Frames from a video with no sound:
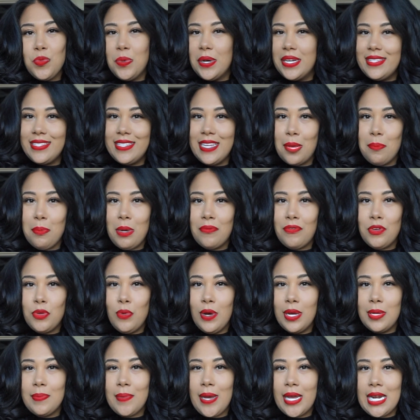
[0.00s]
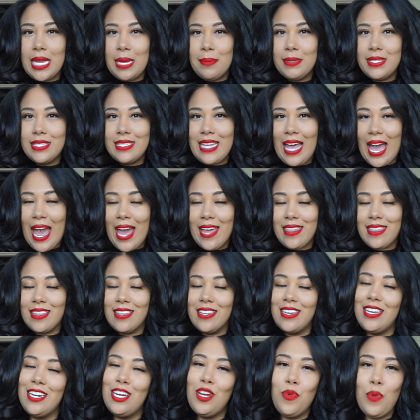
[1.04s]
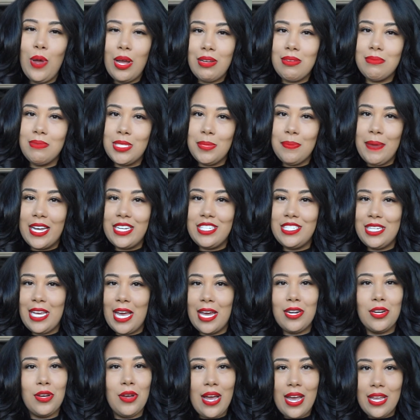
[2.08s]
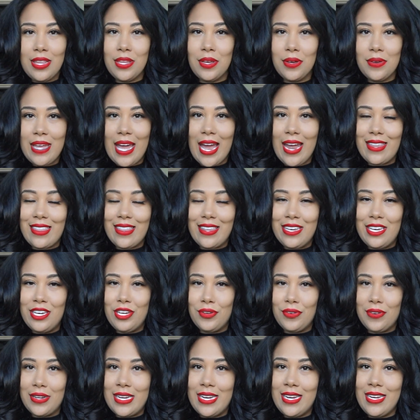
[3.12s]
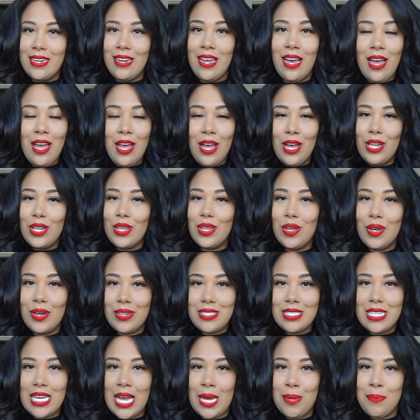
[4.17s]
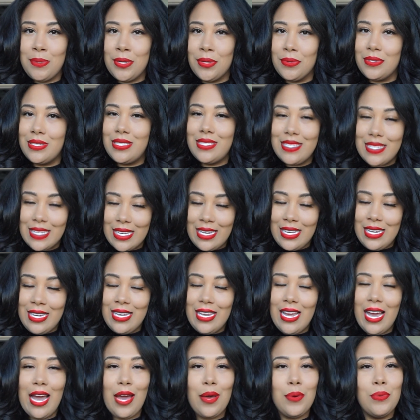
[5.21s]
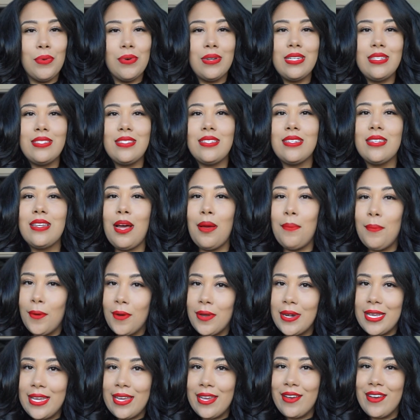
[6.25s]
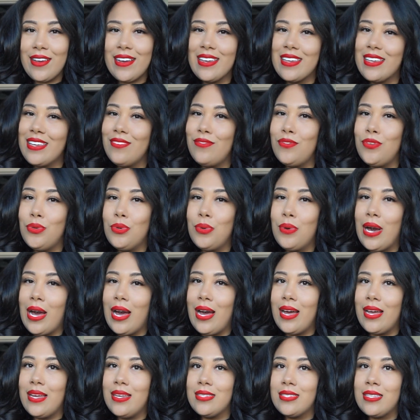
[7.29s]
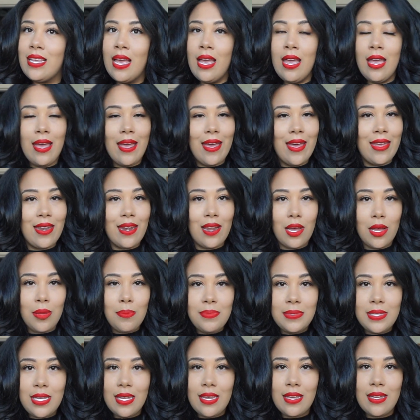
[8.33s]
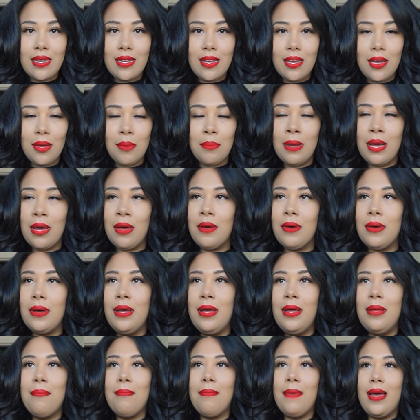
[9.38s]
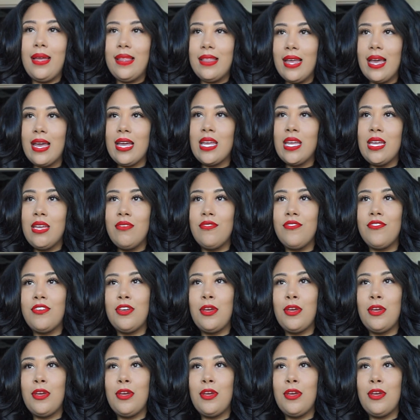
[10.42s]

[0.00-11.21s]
What's up everyone, my name is Kathleen and welcome to my channel. Hello Kathleen Green, long time no see. I wanted to come on here and give you guys an update about my life